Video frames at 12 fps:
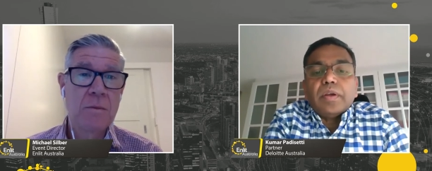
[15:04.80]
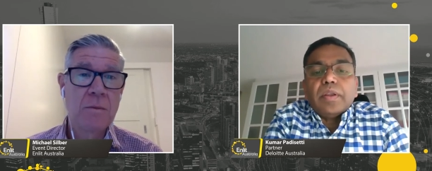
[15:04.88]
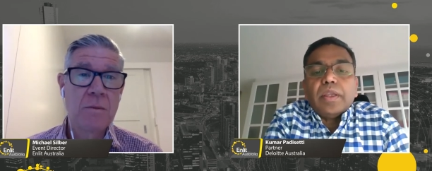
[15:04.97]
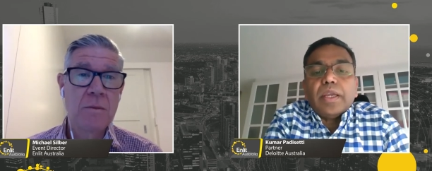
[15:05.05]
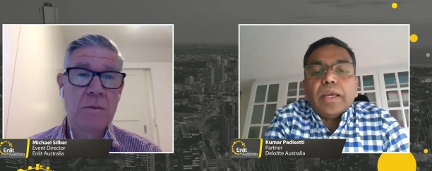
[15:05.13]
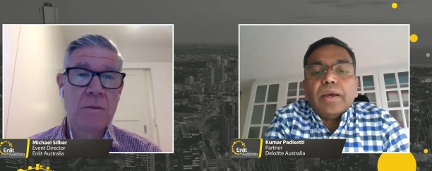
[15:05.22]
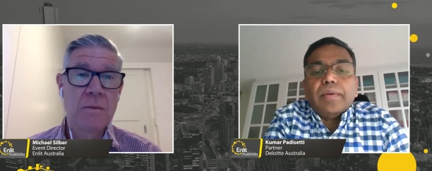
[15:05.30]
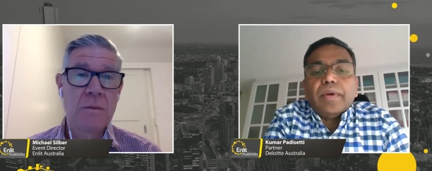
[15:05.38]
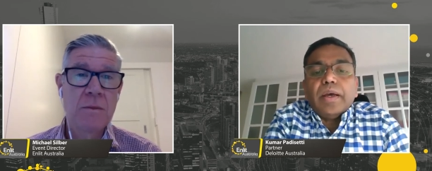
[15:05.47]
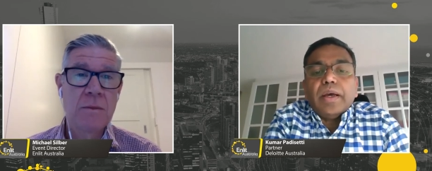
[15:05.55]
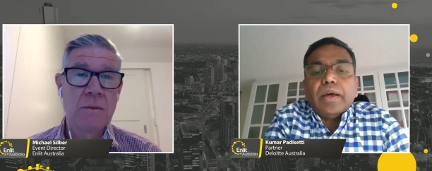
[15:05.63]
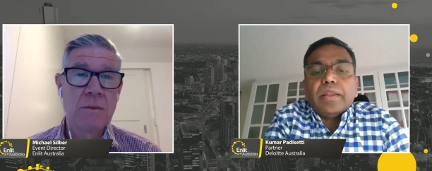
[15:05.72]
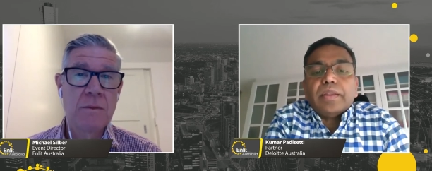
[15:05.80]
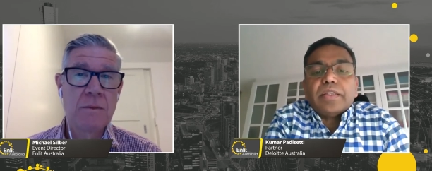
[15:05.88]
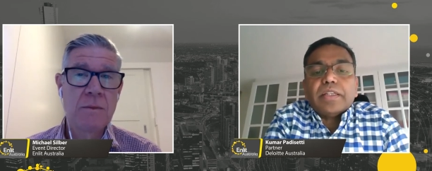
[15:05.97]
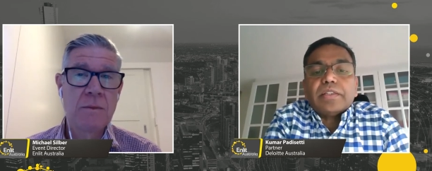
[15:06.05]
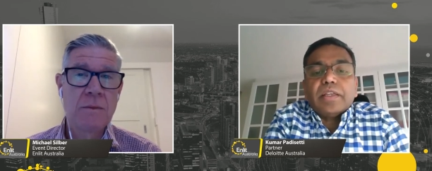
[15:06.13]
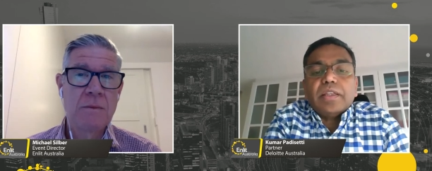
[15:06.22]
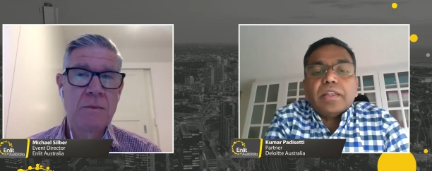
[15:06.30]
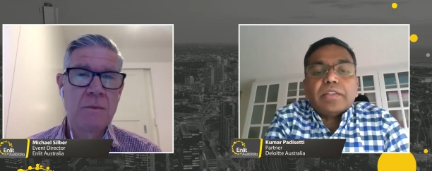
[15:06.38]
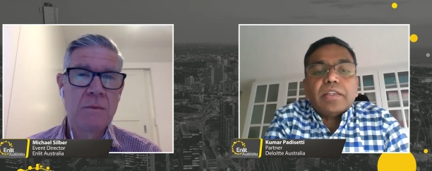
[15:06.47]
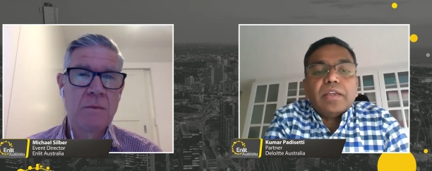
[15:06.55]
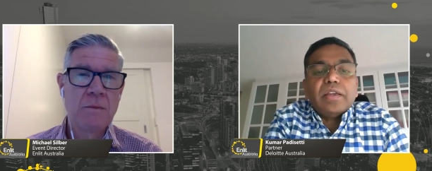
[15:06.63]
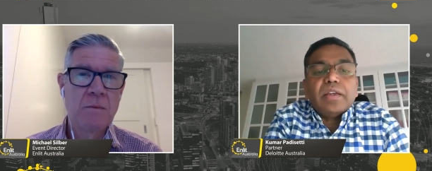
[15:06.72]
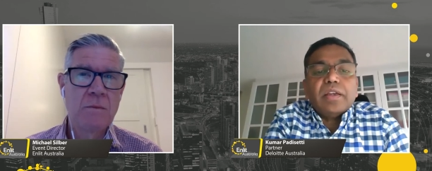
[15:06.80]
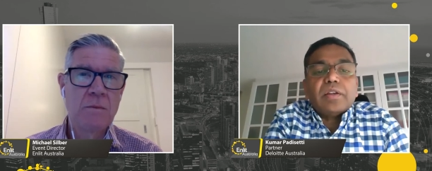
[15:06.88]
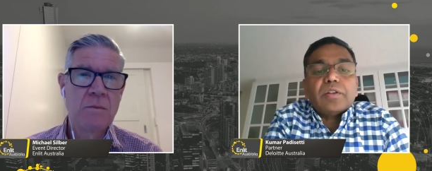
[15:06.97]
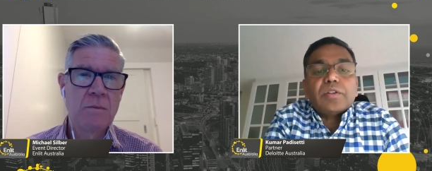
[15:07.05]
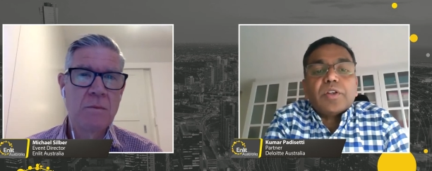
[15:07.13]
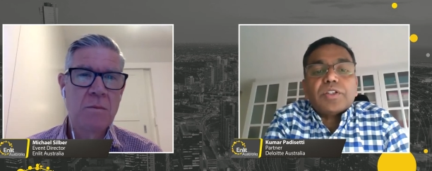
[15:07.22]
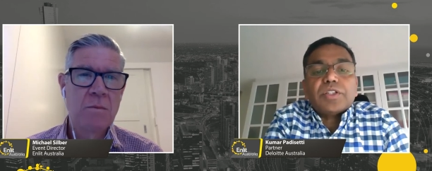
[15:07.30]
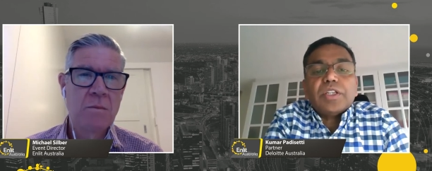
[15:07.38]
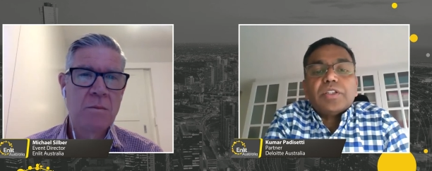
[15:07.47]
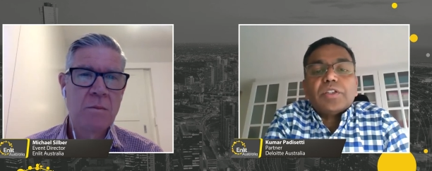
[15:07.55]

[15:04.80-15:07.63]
Speaker 1: Yeah, uh, I think that's a, that's a, a good question.